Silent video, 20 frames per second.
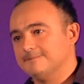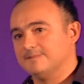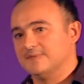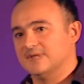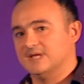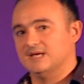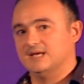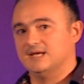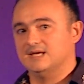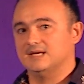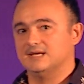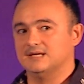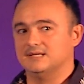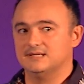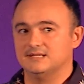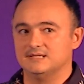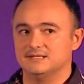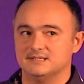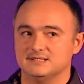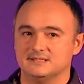
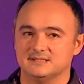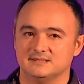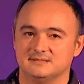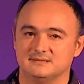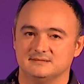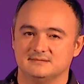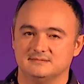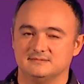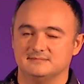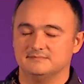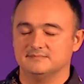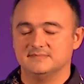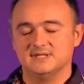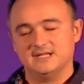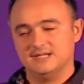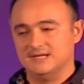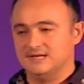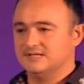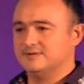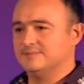and I'm
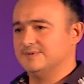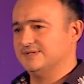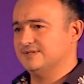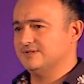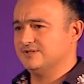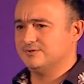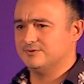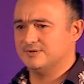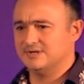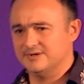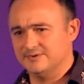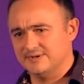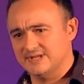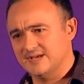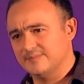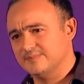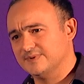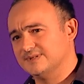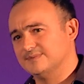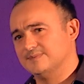not 100% sure how it
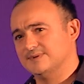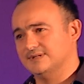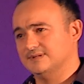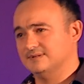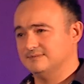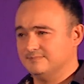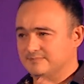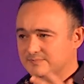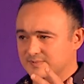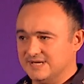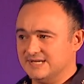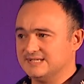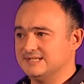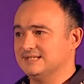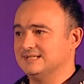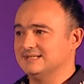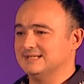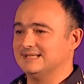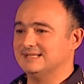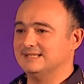happens, but
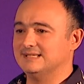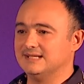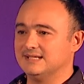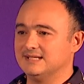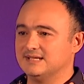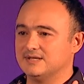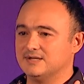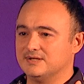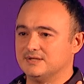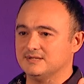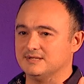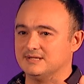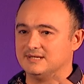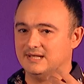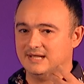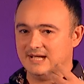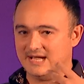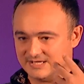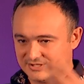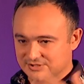practically
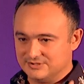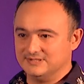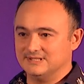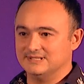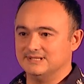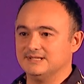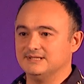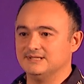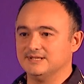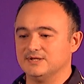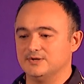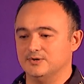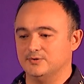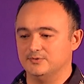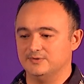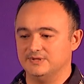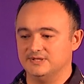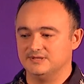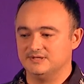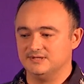the
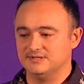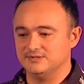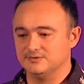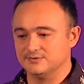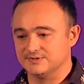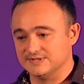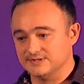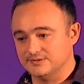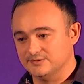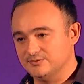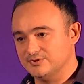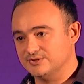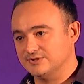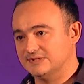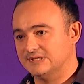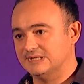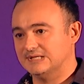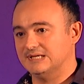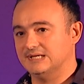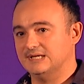code in your
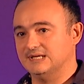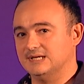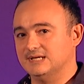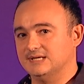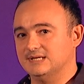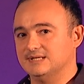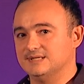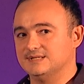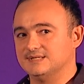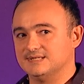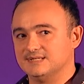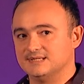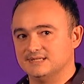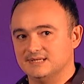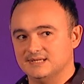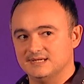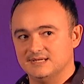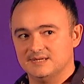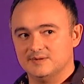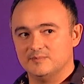solution is
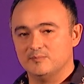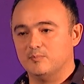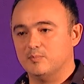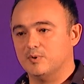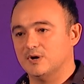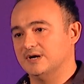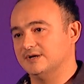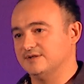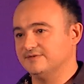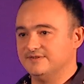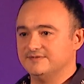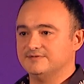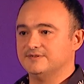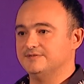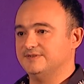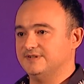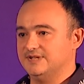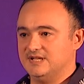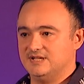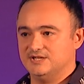part of the
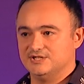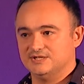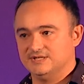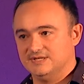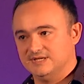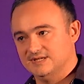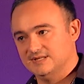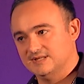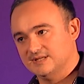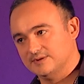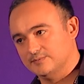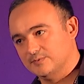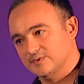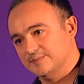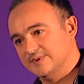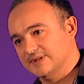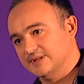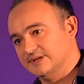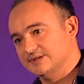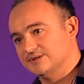verification key that will
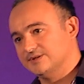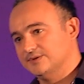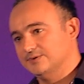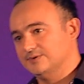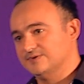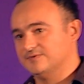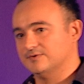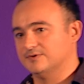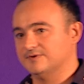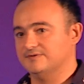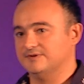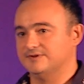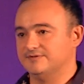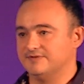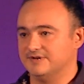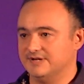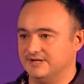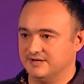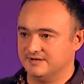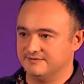be later used for
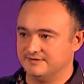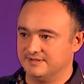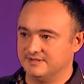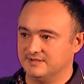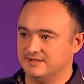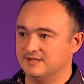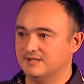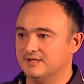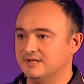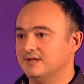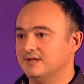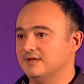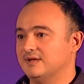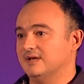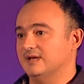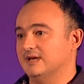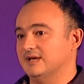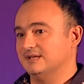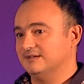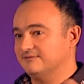verifying everything.
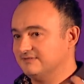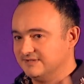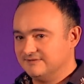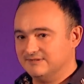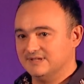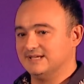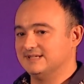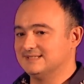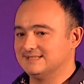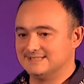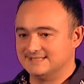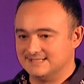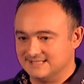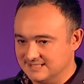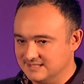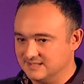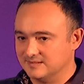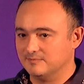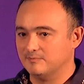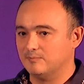And even if
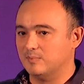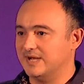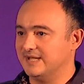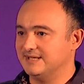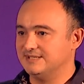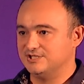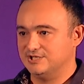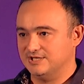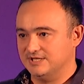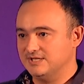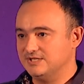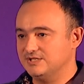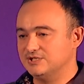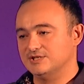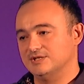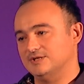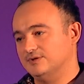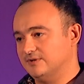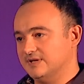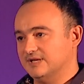single byte
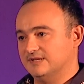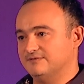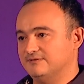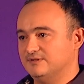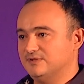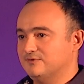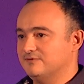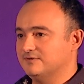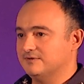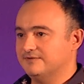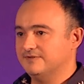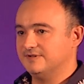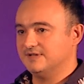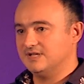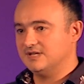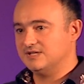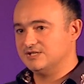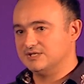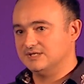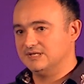change, you get a new
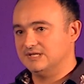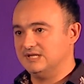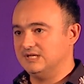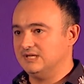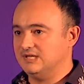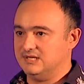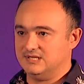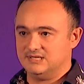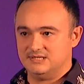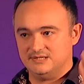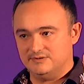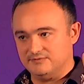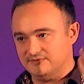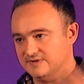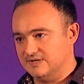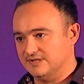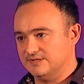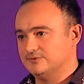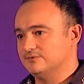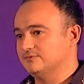verification key, and you've
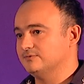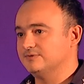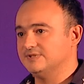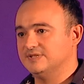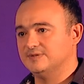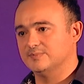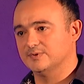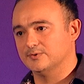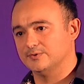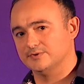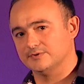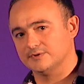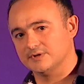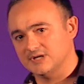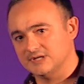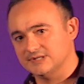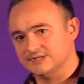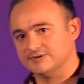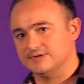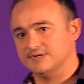got to redeploy your
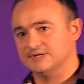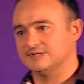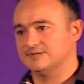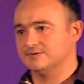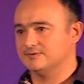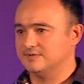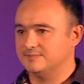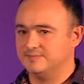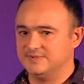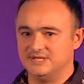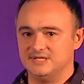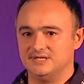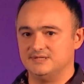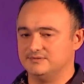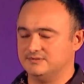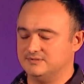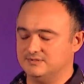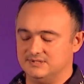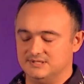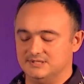contracts or update
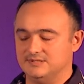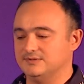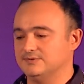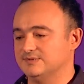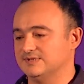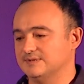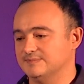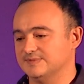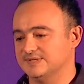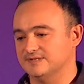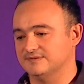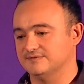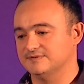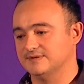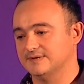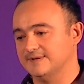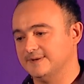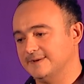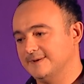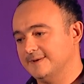or do some stuff.
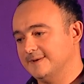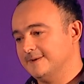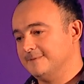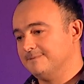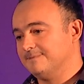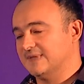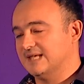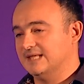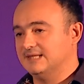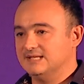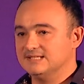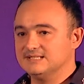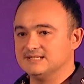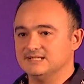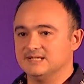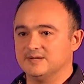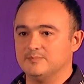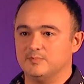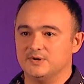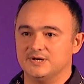And that's
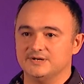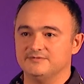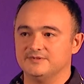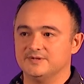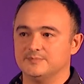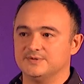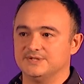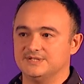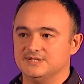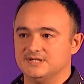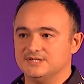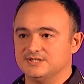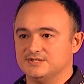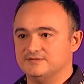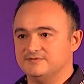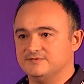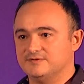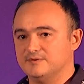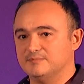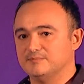part of the
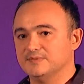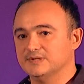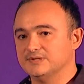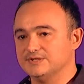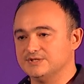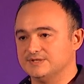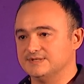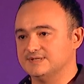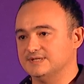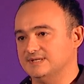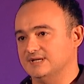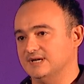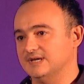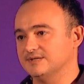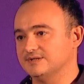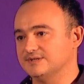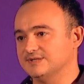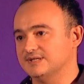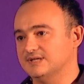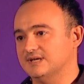protection from malicious
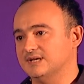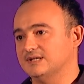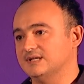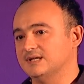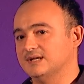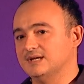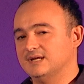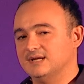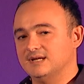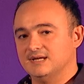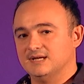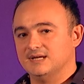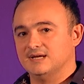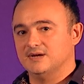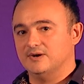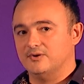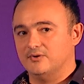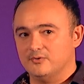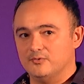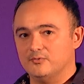attackers, that
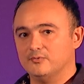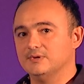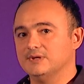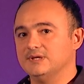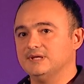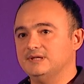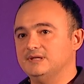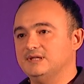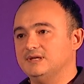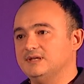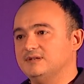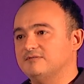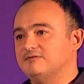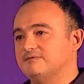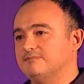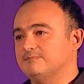only the